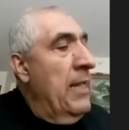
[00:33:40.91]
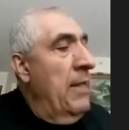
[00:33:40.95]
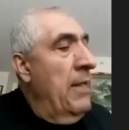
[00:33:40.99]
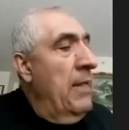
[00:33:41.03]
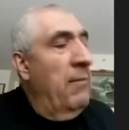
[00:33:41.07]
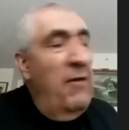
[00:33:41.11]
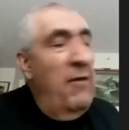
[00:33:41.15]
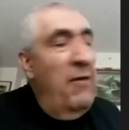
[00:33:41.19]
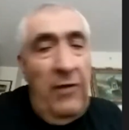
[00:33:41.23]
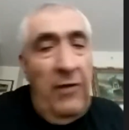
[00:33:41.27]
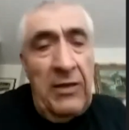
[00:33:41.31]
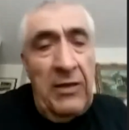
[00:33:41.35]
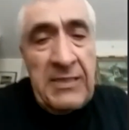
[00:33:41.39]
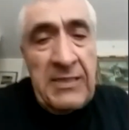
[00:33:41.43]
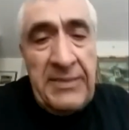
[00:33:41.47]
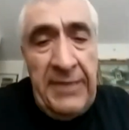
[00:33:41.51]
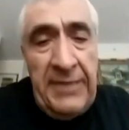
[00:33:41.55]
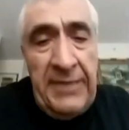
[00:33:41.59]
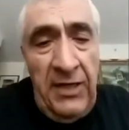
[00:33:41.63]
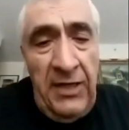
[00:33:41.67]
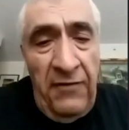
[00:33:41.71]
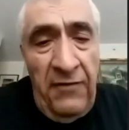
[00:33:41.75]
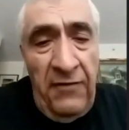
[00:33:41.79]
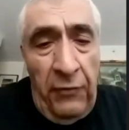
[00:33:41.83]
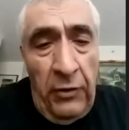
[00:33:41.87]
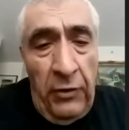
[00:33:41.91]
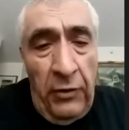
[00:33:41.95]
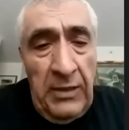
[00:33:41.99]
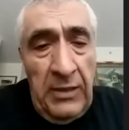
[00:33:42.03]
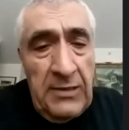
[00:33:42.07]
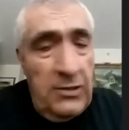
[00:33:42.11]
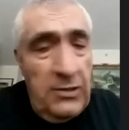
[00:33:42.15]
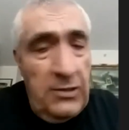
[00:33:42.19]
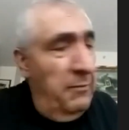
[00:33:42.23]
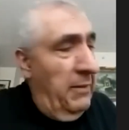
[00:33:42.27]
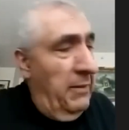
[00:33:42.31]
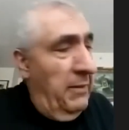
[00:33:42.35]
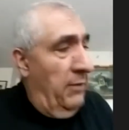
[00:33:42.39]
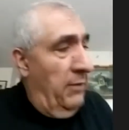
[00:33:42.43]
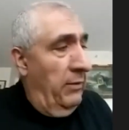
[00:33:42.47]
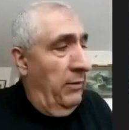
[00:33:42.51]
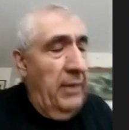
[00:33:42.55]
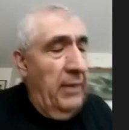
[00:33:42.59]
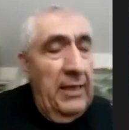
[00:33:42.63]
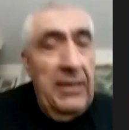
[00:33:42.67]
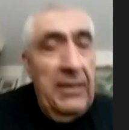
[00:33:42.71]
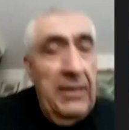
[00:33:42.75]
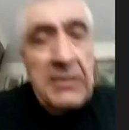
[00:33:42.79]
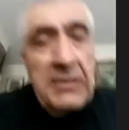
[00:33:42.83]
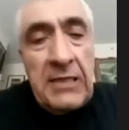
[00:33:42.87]
my father's 94 years old, by the way,
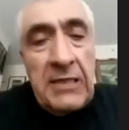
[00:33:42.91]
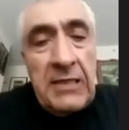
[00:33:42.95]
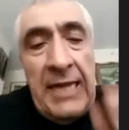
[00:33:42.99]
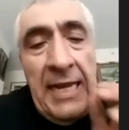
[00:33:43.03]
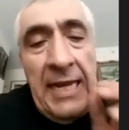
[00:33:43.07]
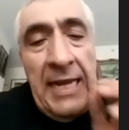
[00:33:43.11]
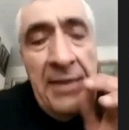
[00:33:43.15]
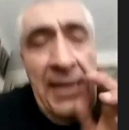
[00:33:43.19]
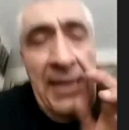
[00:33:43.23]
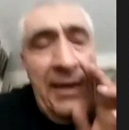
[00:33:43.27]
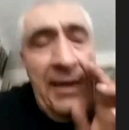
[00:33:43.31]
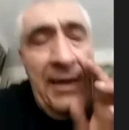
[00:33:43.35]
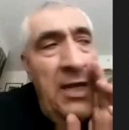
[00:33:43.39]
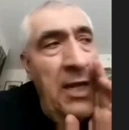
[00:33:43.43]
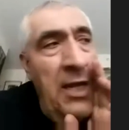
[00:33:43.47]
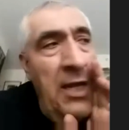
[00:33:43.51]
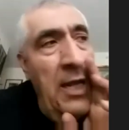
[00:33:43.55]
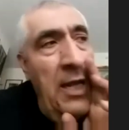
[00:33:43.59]
and he had like